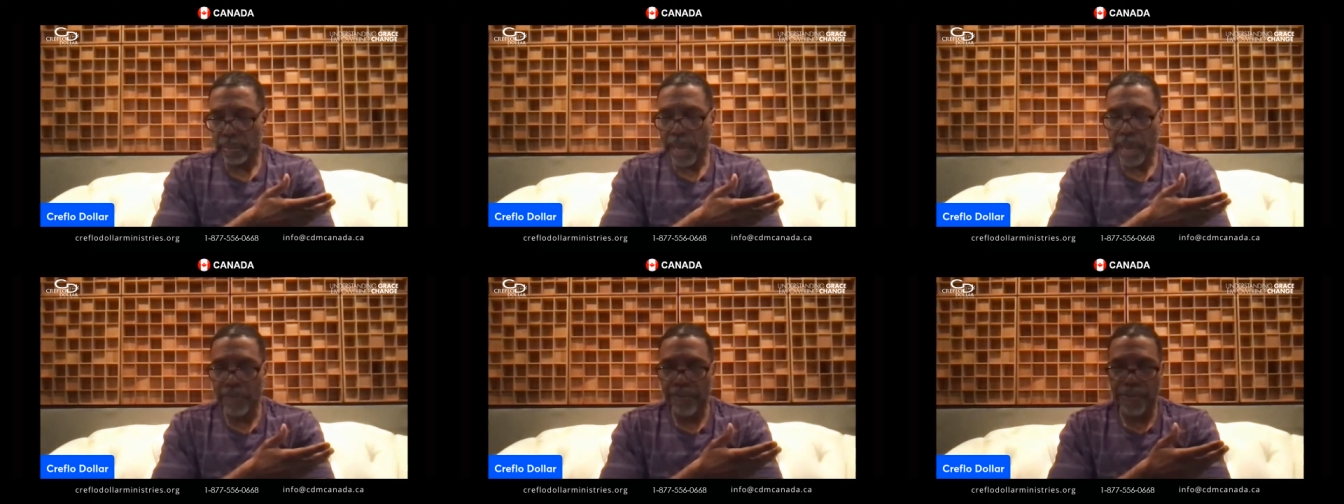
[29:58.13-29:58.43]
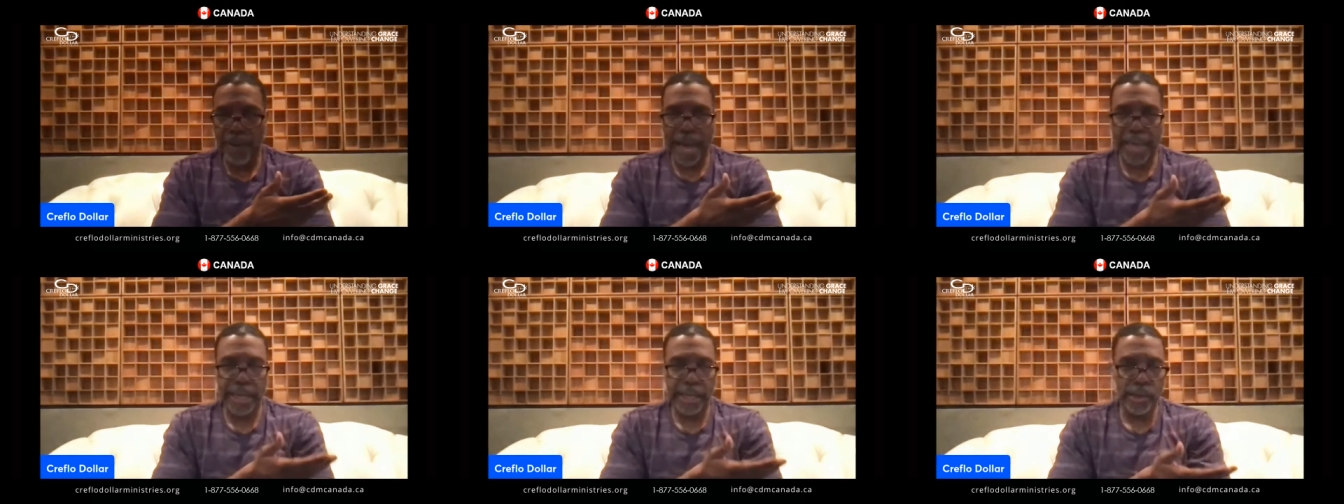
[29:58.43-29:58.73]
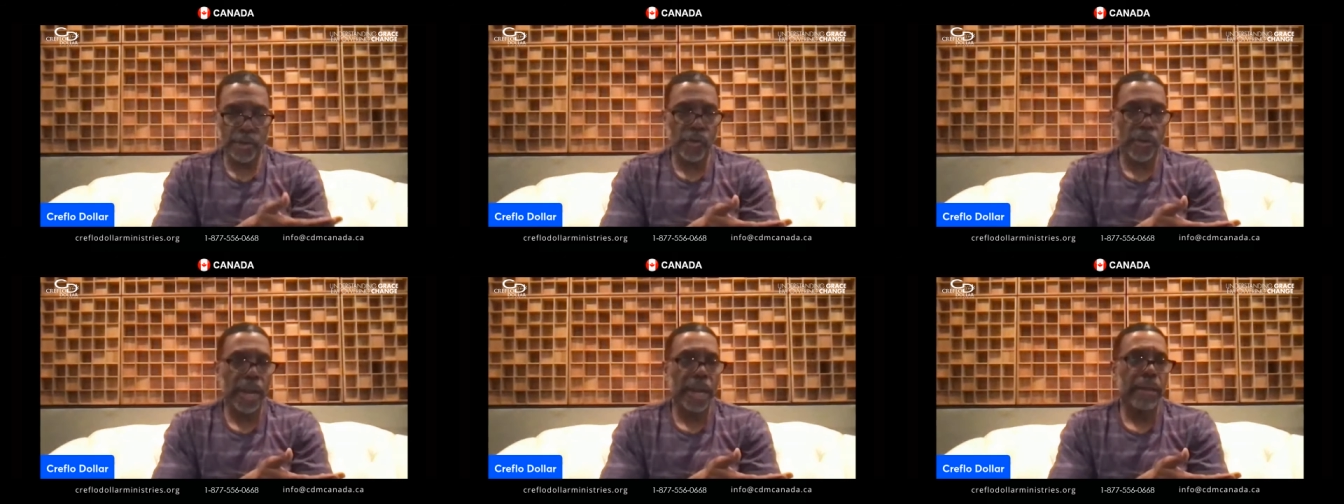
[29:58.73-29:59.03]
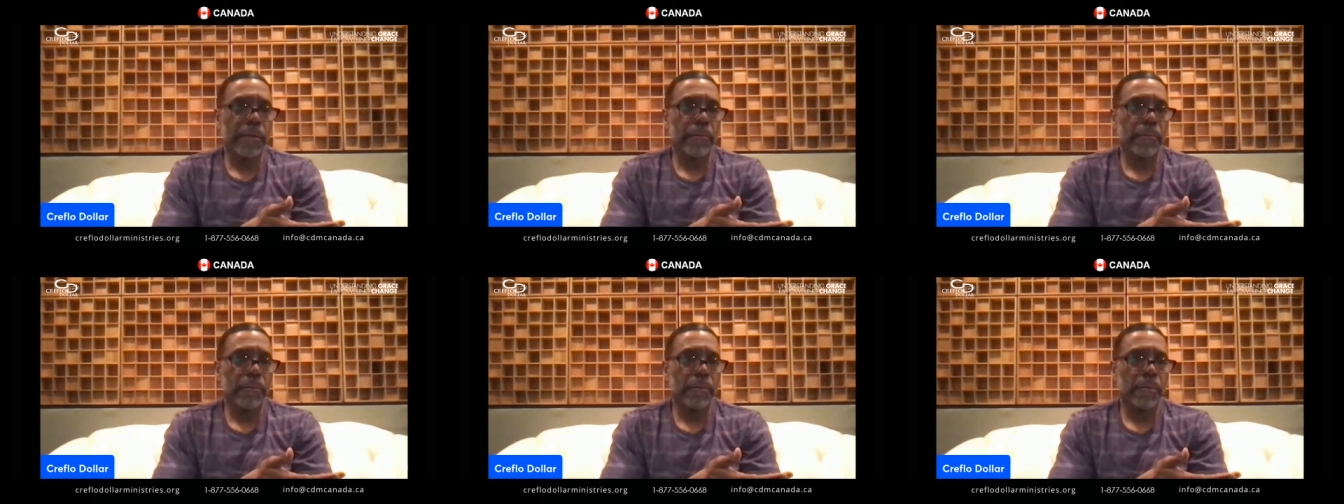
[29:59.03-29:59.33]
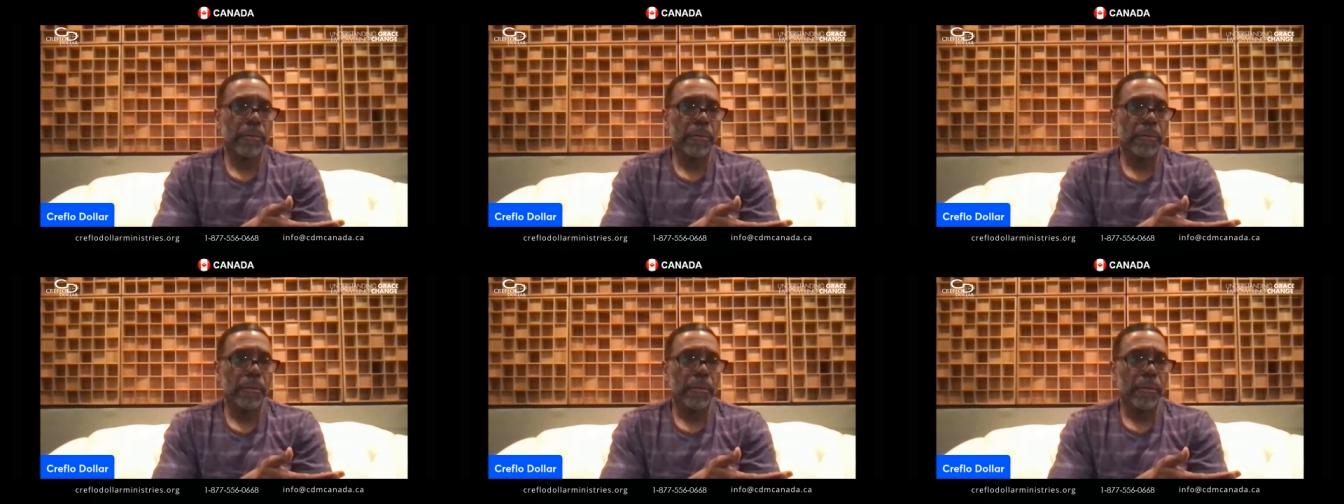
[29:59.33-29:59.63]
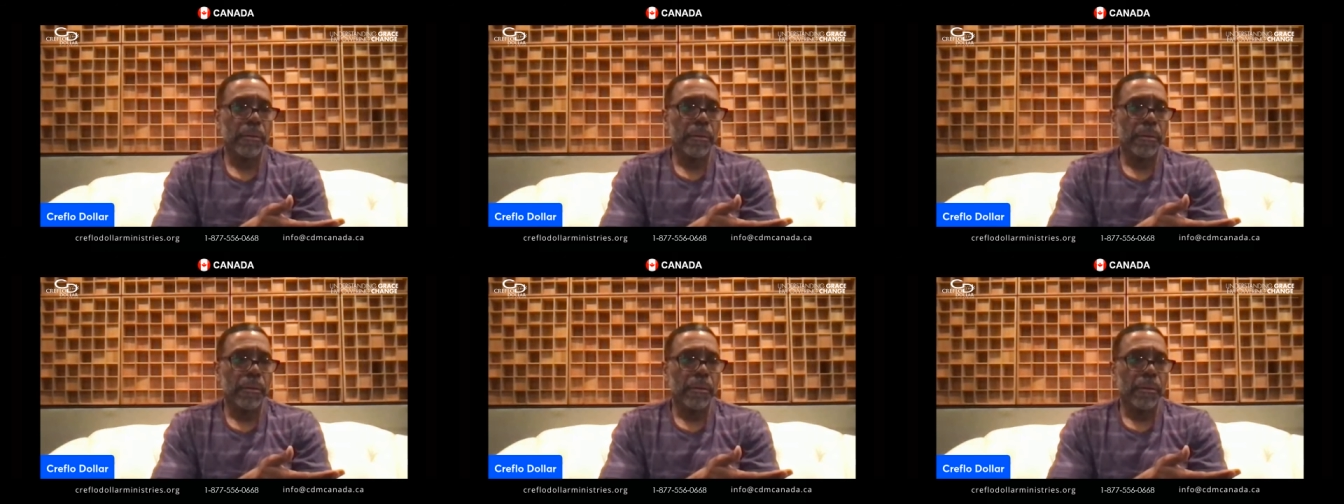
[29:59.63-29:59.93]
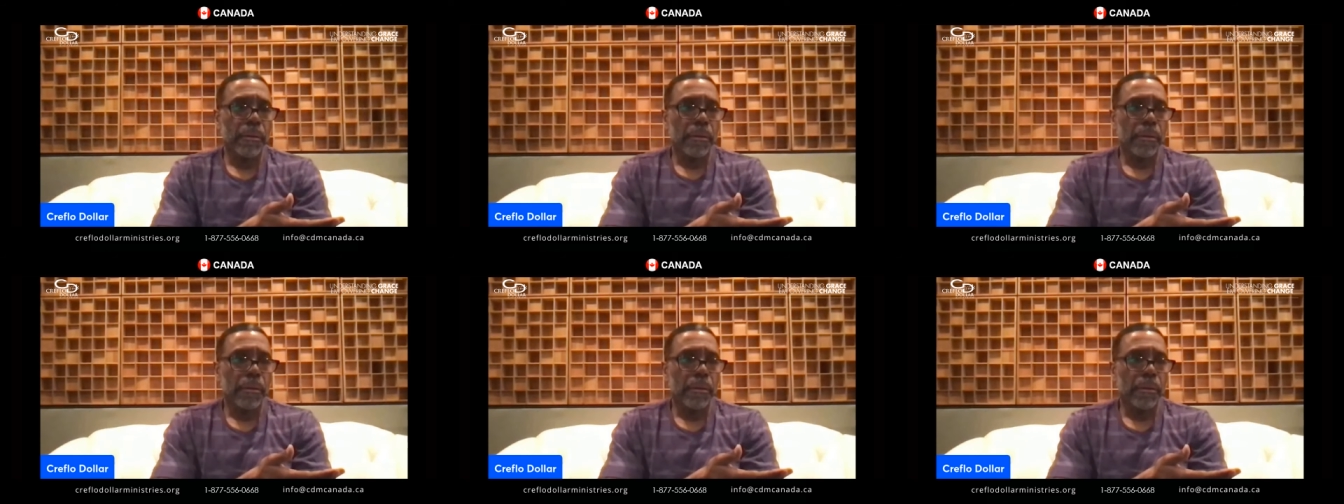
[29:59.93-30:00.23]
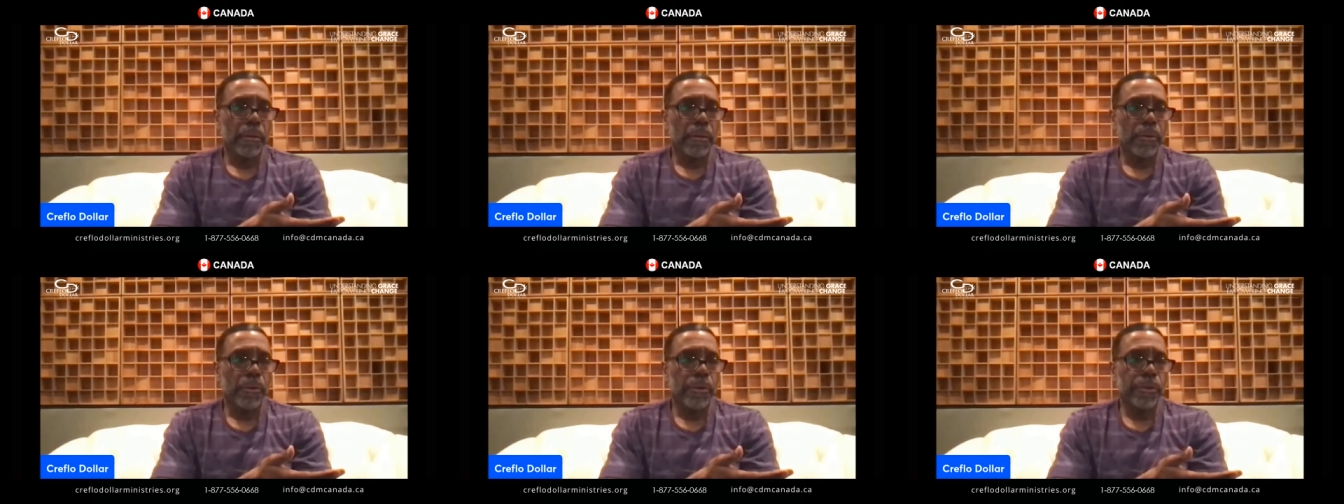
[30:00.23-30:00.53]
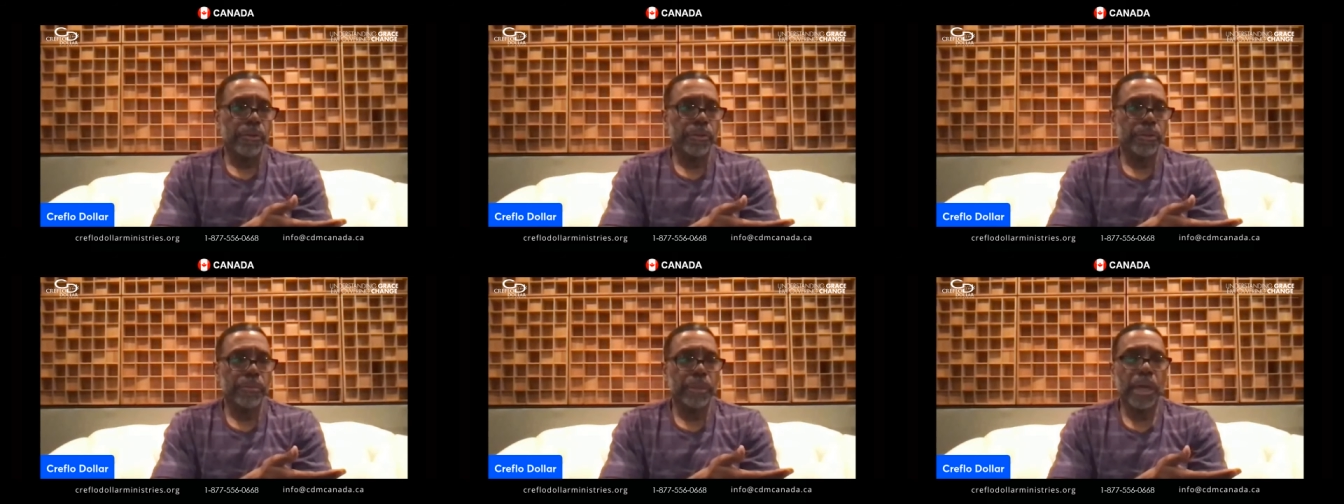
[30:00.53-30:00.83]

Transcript: not fighting ground. Where's